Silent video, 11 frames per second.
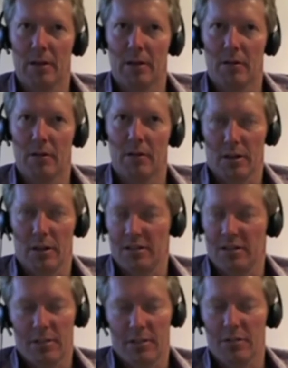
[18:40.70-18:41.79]
Or as I said,
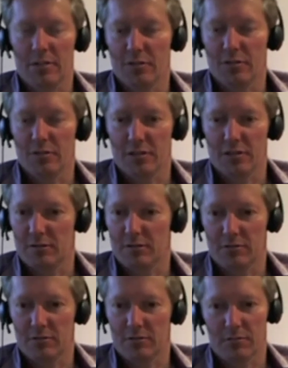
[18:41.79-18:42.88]
mindfulness
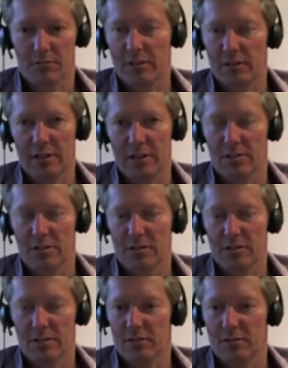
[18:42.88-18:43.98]
really
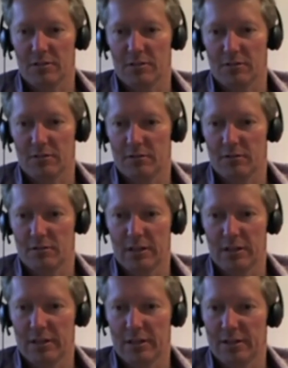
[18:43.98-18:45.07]
wasn't
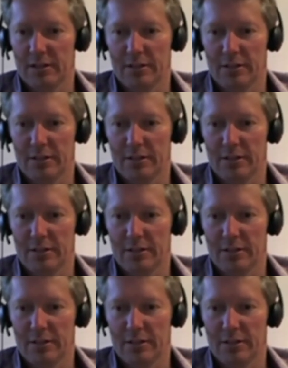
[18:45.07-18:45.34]
in the